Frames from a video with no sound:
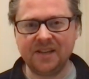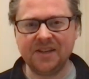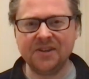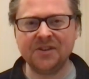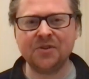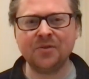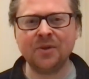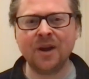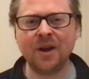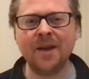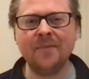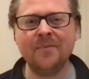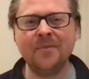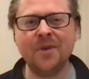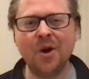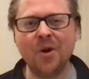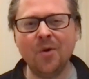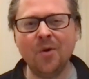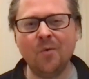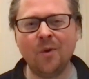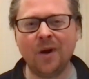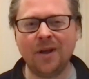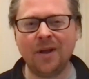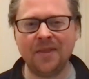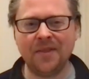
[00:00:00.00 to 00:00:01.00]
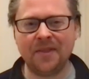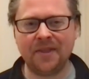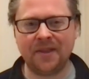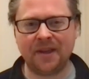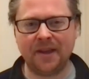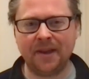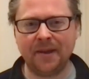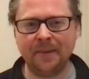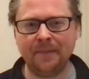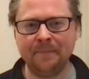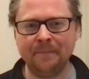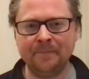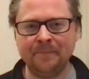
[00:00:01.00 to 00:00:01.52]
So I am no one
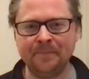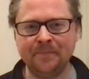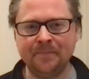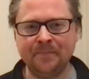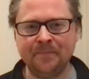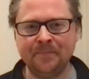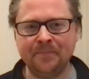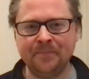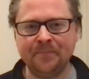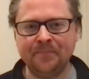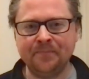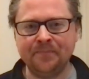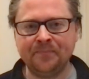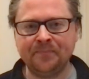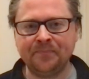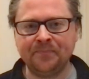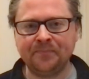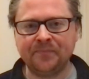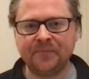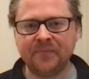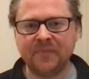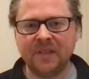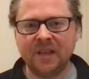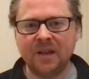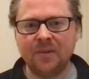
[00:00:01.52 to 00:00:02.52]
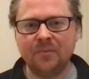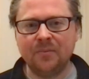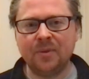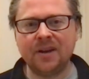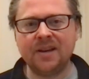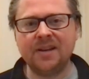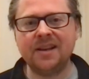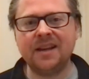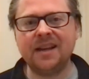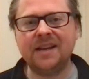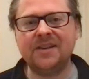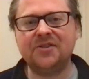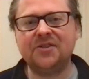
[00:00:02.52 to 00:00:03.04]
thing.
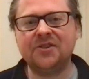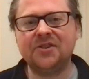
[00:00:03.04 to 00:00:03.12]
But it,